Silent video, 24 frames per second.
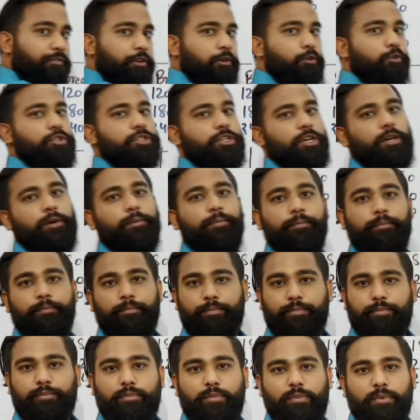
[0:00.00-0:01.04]
future.
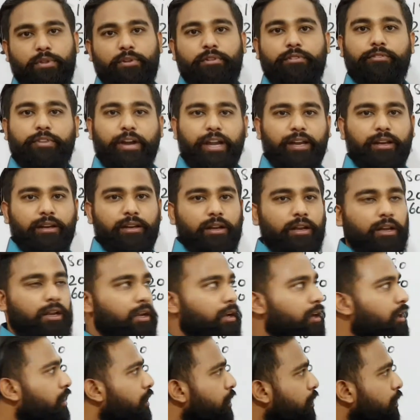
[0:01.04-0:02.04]
Fine.